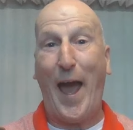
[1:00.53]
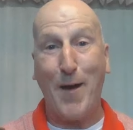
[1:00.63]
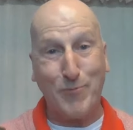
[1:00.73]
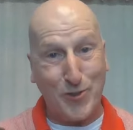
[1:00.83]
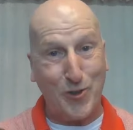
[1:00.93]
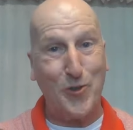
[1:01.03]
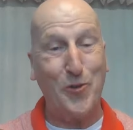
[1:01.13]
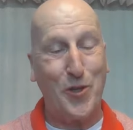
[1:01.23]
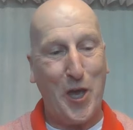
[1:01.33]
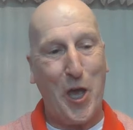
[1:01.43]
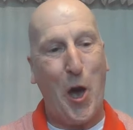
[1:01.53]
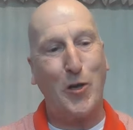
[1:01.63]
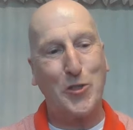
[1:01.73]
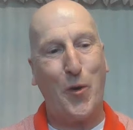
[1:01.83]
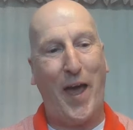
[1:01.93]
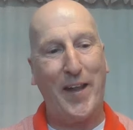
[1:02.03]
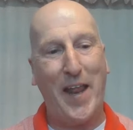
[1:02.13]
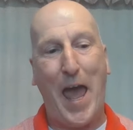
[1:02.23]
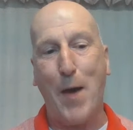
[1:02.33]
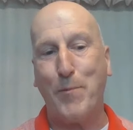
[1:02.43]
Absolutely. He also added,
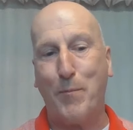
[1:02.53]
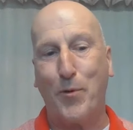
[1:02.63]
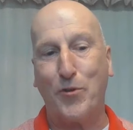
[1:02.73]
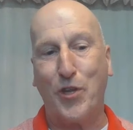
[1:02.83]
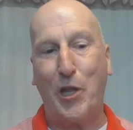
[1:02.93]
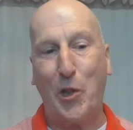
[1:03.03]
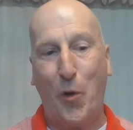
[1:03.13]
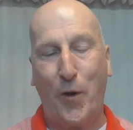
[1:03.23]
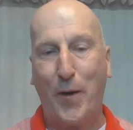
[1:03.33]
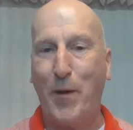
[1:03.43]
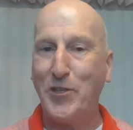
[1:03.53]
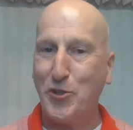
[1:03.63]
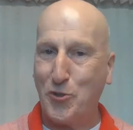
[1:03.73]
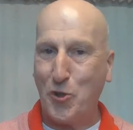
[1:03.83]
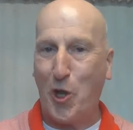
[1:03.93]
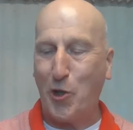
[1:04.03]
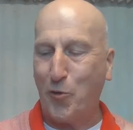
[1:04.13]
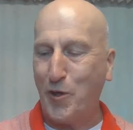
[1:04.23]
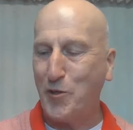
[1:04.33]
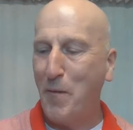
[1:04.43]
happy birthday, Lori. My sister-in-law
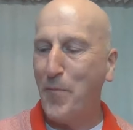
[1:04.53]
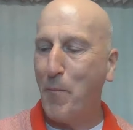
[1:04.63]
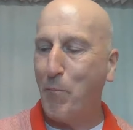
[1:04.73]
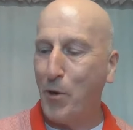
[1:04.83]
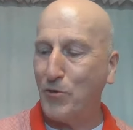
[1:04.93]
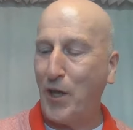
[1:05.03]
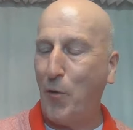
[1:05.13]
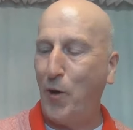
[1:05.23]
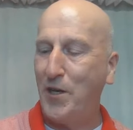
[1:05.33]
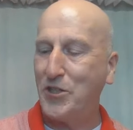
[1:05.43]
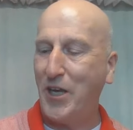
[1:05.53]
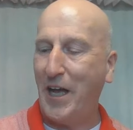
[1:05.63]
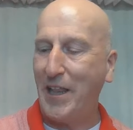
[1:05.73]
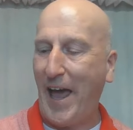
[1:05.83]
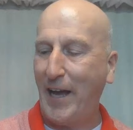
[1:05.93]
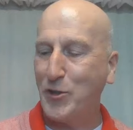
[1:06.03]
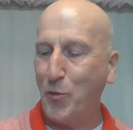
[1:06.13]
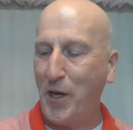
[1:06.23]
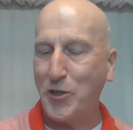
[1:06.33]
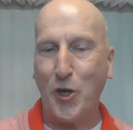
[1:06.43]
Lori's birthday was last
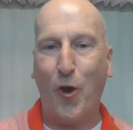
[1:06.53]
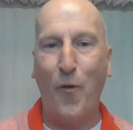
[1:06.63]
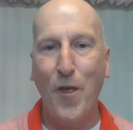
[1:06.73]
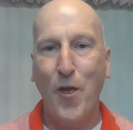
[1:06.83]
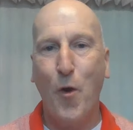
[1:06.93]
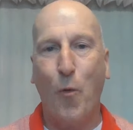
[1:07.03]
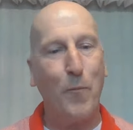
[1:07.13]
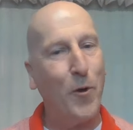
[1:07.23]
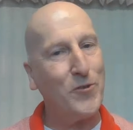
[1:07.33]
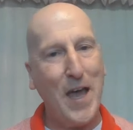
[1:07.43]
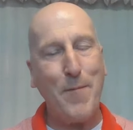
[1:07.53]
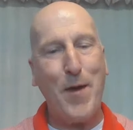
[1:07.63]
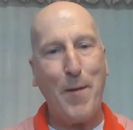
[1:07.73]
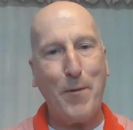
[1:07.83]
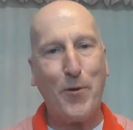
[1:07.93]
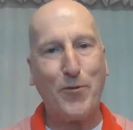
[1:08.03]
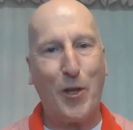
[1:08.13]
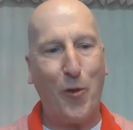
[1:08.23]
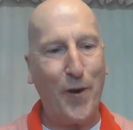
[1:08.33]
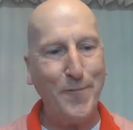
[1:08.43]
week. So one more time, happy
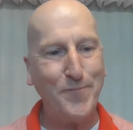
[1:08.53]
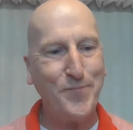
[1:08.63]
birthday, Lori.